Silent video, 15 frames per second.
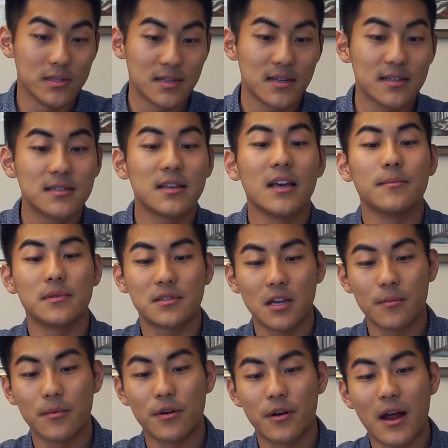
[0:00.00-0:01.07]
this same
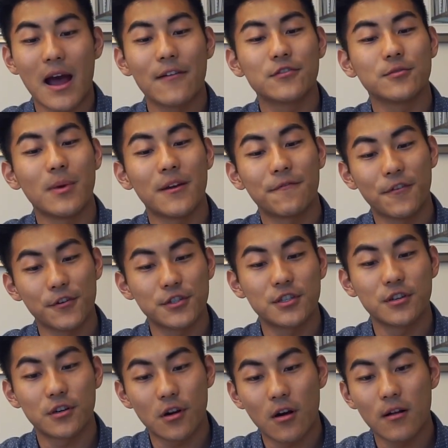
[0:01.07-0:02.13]
summer after my first
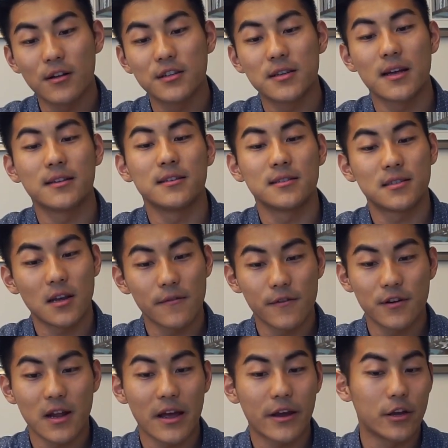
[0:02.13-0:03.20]
year of college I
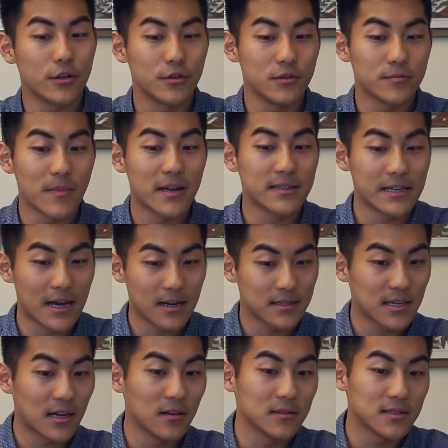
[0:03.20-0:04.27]
discovered I could use my
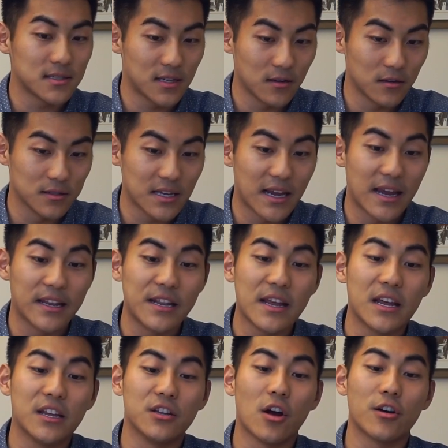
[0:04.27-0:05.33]
tactile skills and
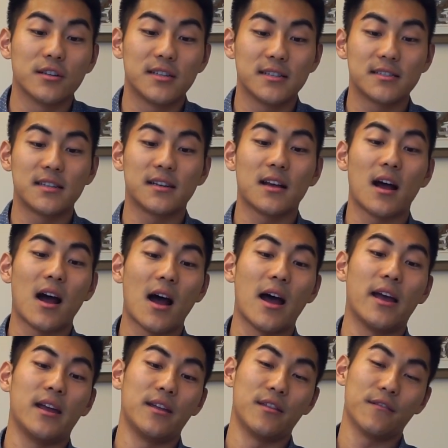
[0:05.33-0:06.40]
an artistic
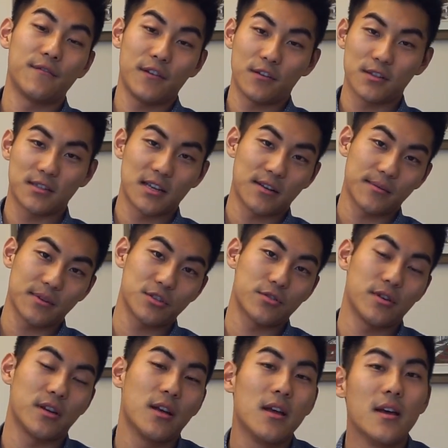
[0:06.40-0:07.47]
eye in the field of
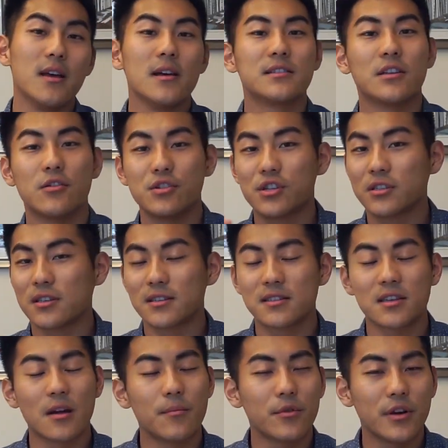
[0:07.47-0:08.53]
dentistry. So it's just a
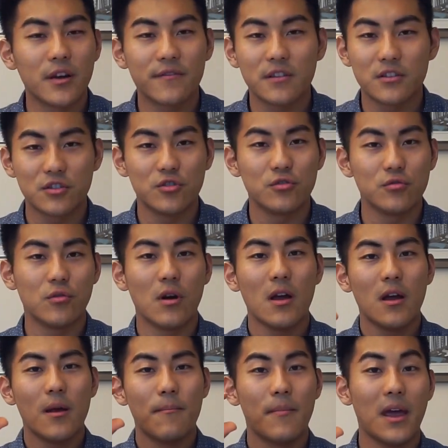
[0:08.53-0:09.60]
summary of the two
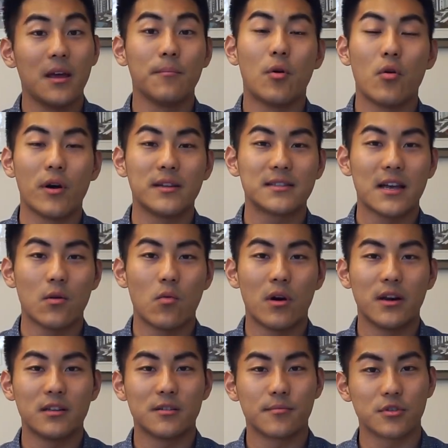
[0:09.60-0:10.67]
main points I
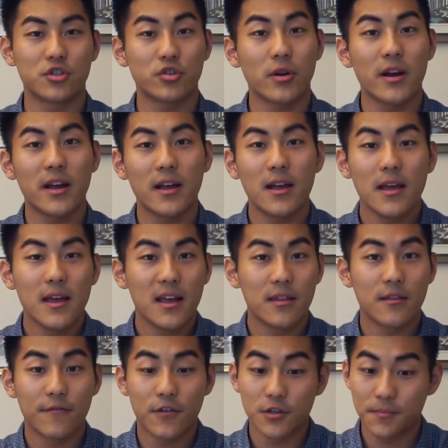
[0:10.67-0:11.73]
wanted to portray in
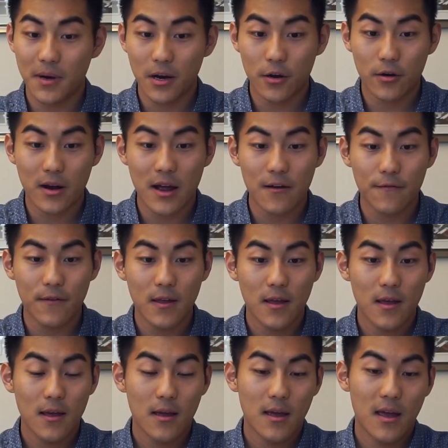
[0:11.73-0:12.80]
the first paragraph,
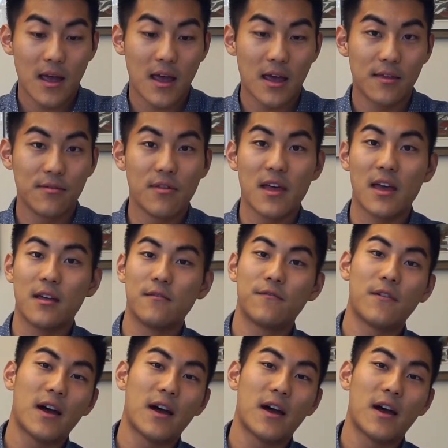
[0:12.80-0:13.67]
and then